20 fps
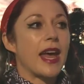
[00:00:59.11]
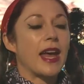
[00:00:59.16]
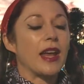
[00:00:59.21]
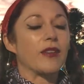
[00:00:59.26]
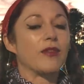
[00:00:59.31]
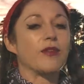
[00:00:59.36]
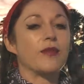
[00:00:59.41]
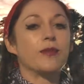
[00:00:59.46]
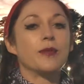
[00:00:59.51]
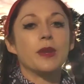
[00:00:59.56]

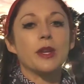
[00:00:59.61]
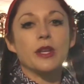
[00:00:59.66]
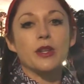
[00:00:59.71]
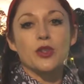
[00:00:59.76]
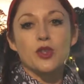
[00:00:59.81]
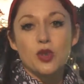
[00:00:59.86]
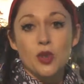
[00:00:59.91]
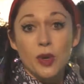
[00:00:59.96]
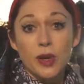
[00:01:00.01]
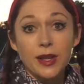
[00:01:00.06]
and
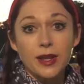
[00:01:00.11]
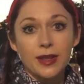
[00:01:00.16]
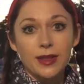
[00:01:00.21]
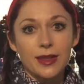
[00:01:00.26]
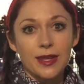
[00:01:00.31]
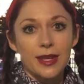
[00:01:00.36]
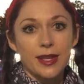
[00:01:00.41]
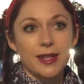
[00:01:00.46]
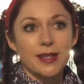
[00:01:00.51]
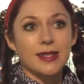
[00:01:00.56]
enjoy the
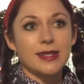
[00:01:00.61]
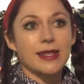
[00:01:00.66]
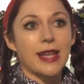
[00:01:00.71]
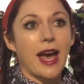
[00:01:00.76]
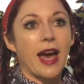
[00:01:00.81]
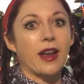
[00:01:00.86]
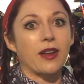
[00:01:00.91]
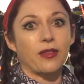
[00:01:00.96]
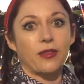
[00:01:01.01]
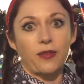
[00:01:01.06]
things
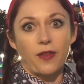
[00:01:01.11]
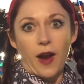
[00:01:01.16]
that